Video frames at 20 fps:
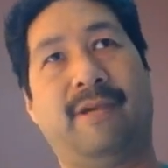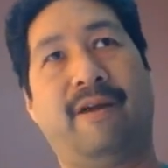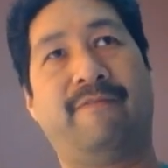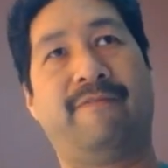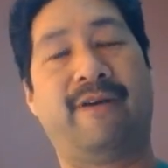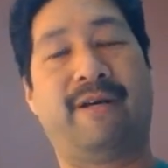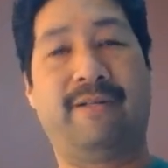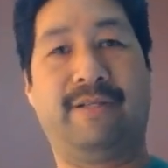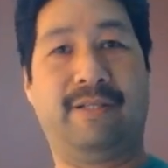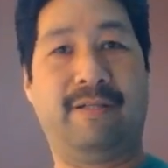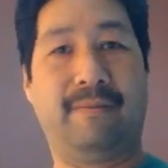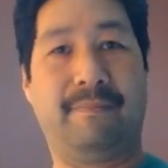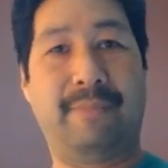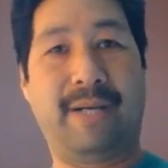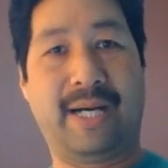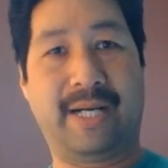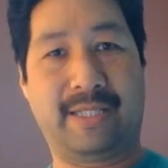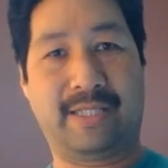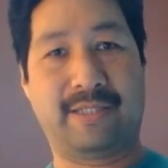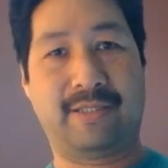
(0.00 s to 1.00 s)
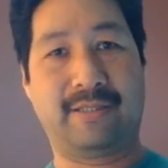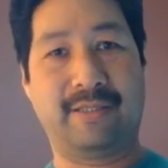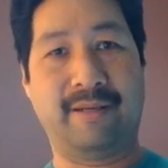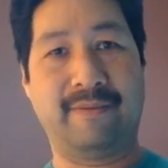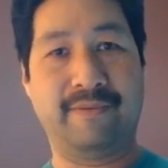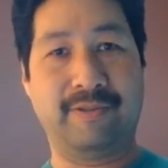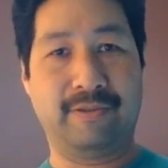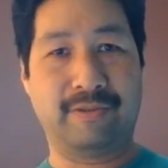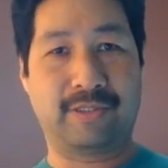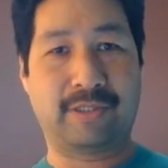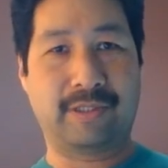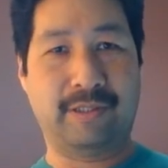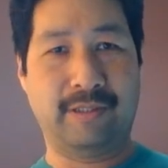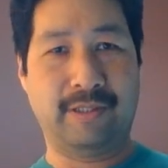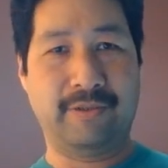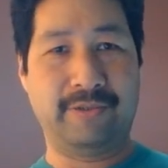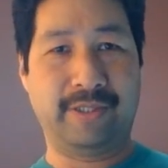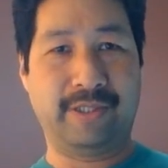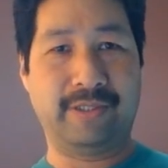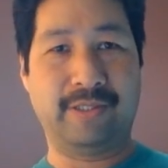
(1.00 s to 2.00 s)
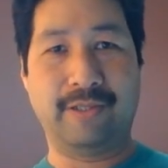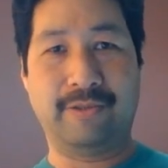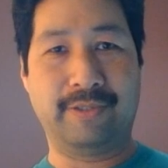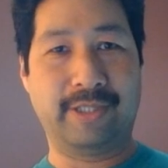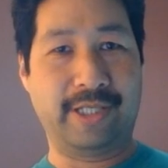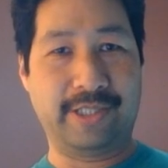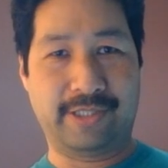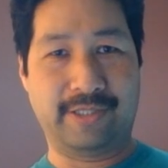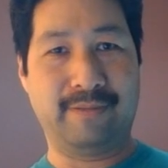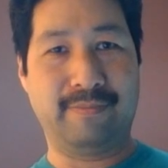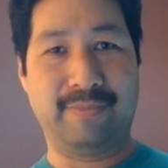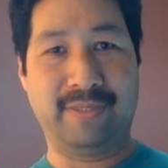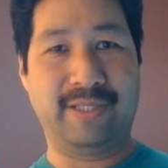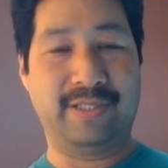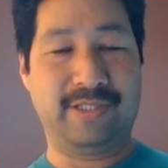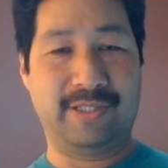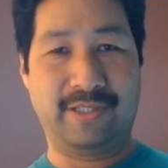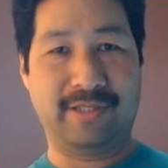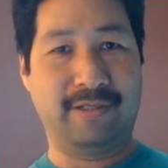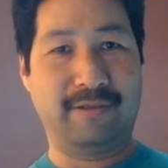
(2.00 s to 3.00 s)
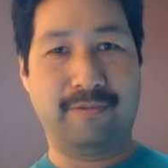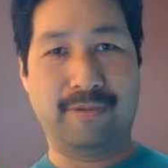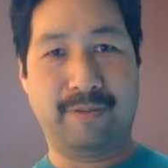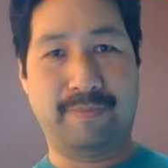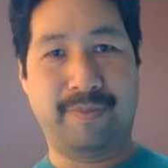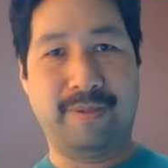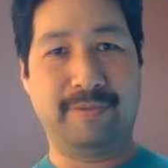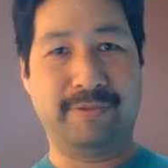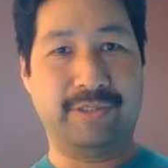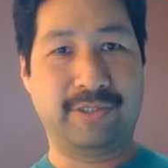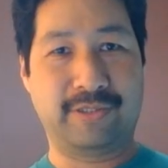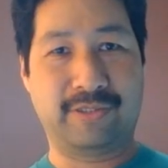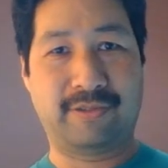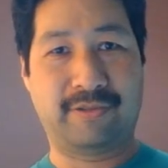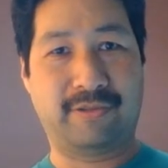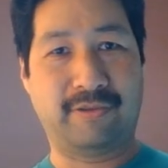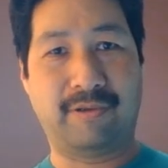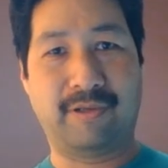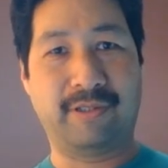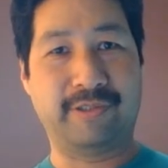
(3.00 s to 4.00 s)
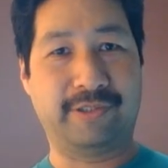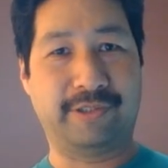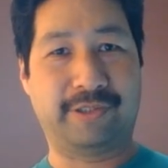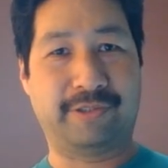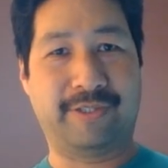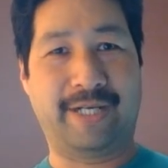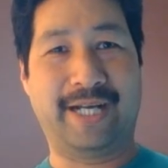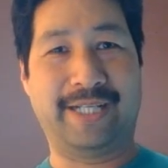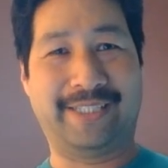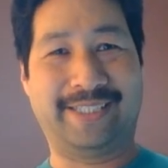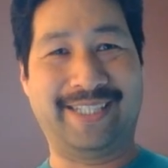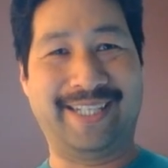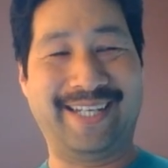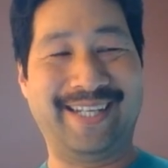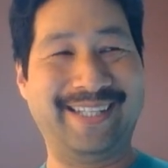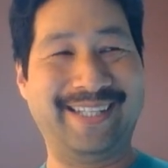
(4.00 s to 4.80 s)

found it in a box of those clothing donation bins, where people just throw all their trash.